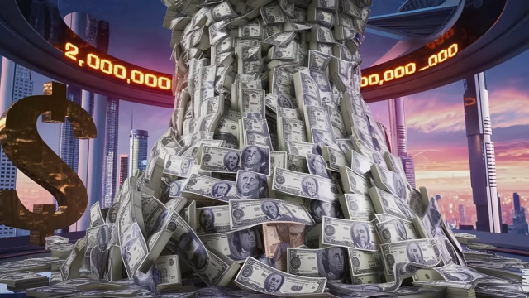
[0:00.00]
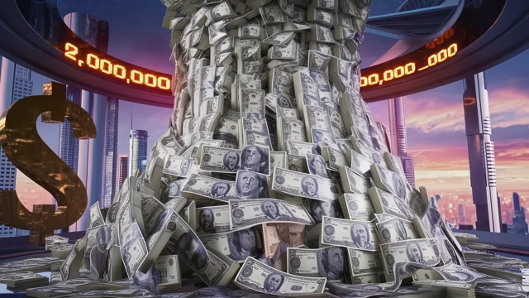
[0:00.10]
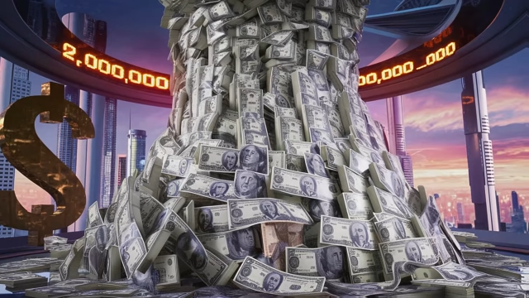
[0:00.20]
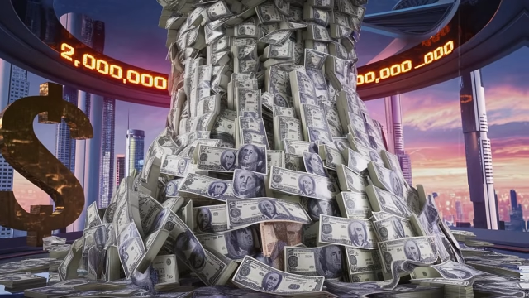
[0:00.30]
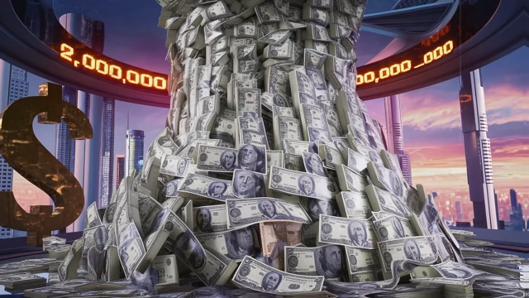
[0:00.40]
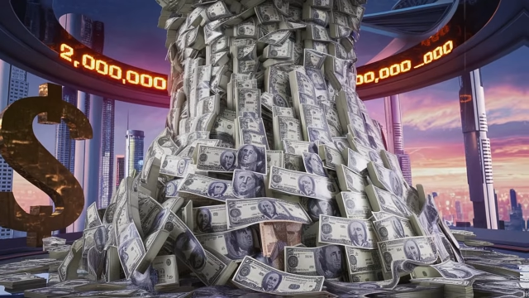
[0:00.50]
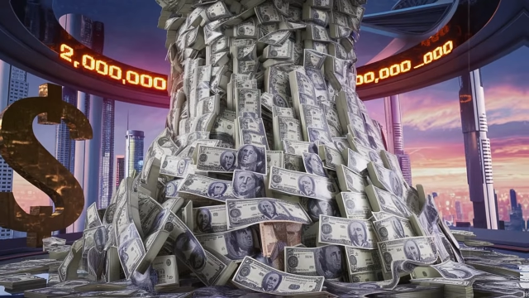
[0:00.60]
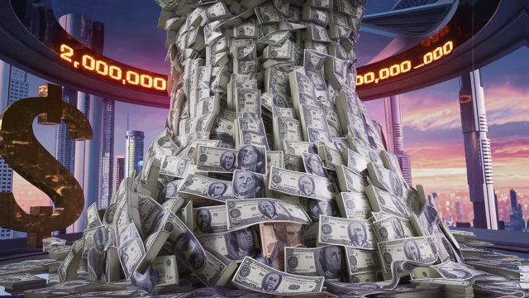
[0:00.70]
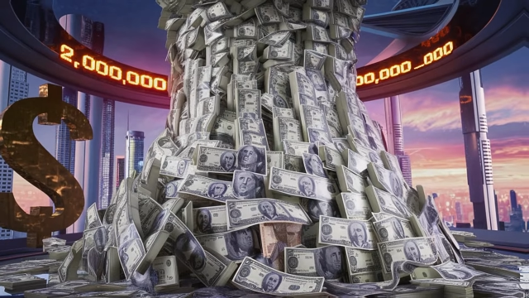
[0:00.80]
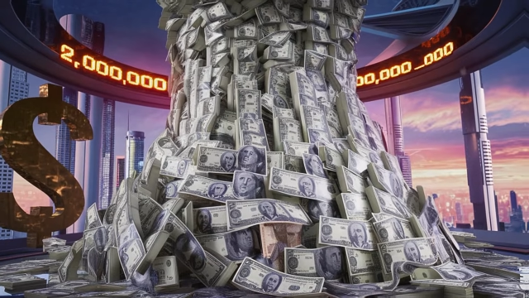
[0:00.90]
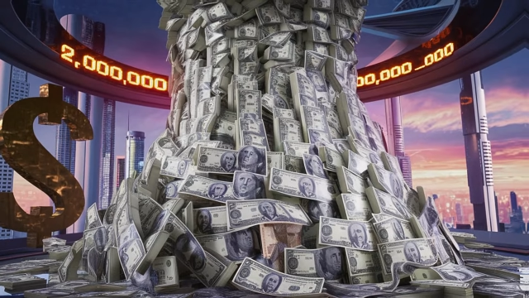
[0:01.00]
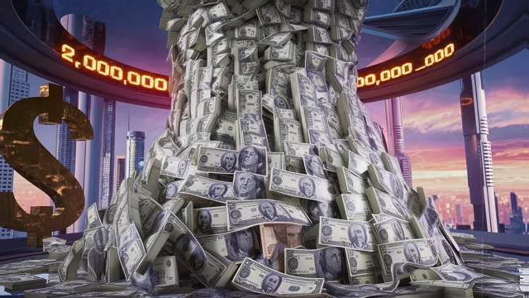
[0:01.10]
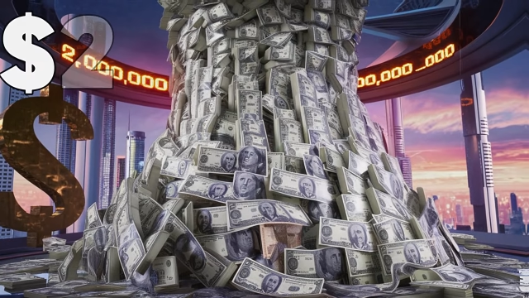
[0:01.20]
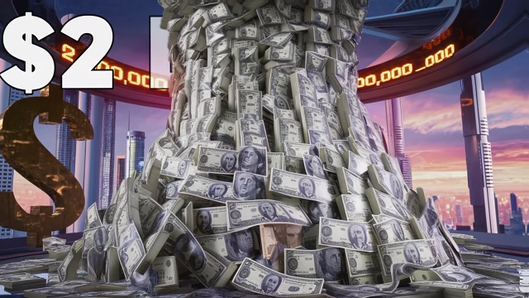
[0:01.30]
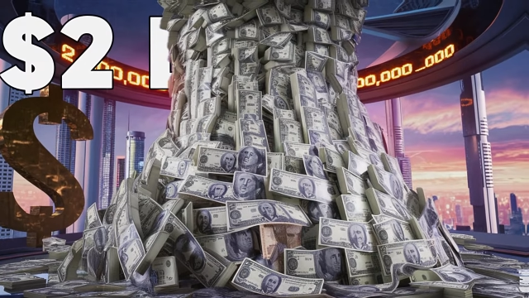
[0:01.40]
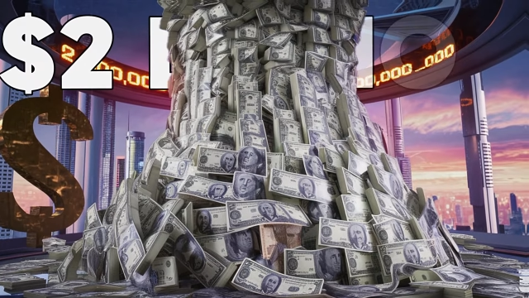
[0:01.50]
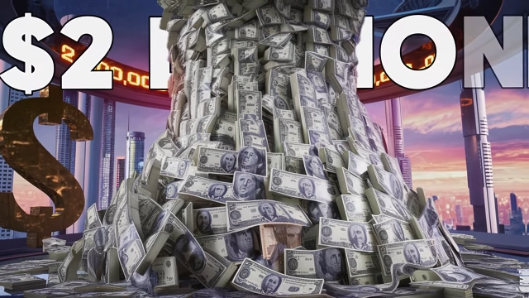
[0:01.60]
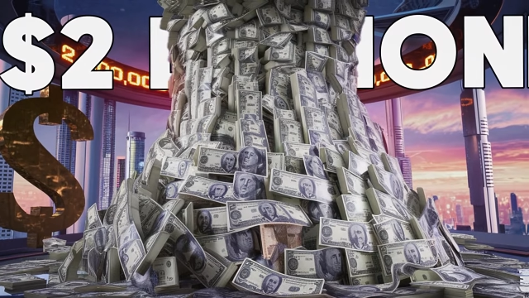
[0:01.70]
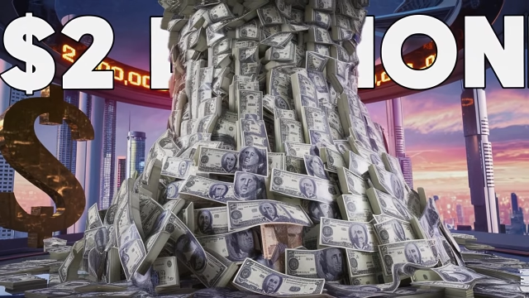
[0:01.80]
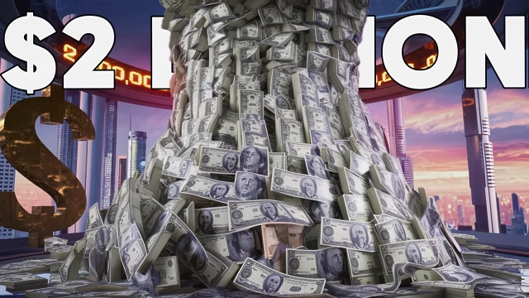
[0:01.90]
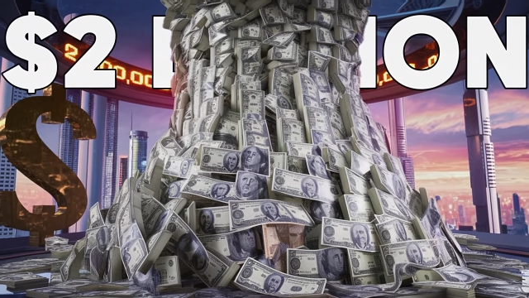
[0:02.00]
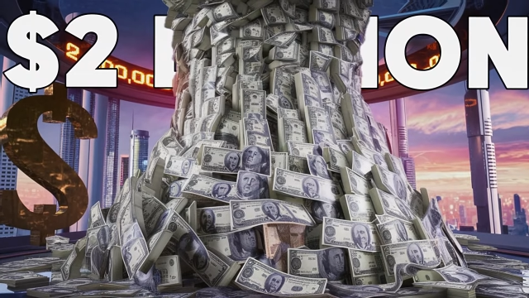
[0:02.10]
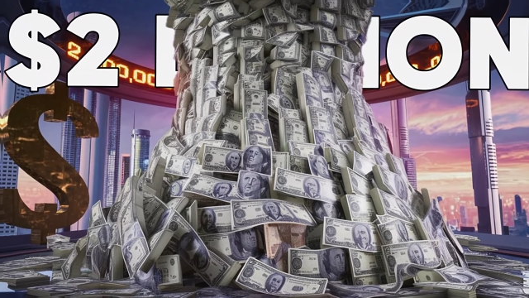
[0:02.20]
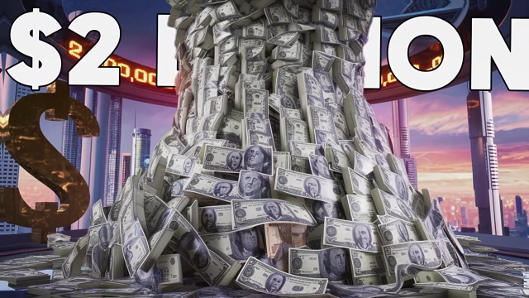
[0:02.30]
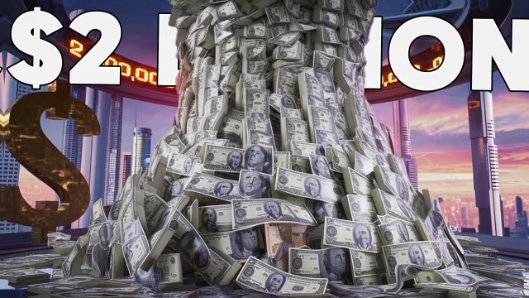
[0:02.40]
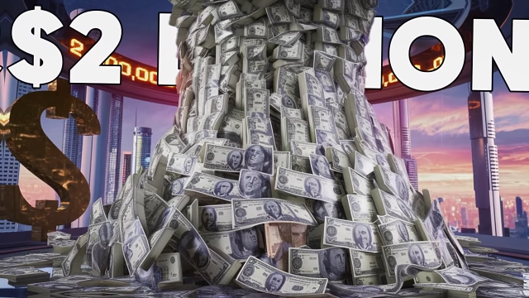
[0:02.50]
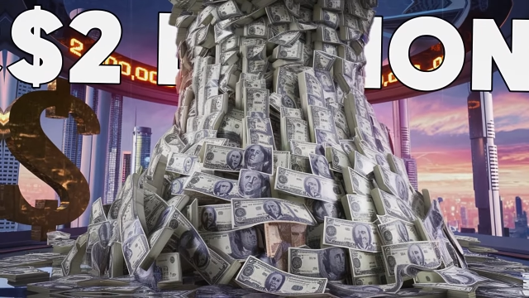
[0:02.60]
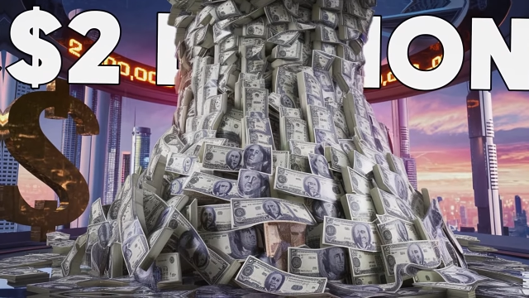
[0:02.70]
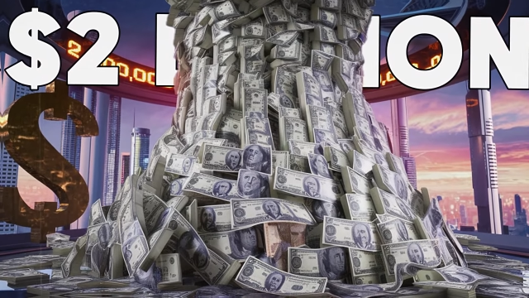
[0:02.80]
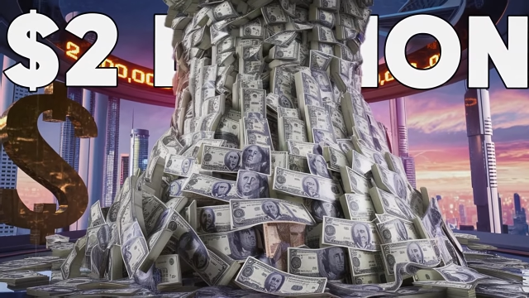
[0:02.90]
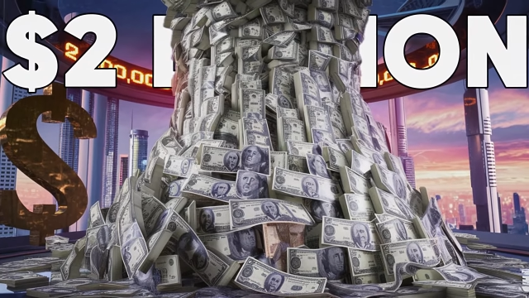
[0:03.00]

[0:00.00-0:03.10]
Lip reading: No face is visible, so there are no lips to read.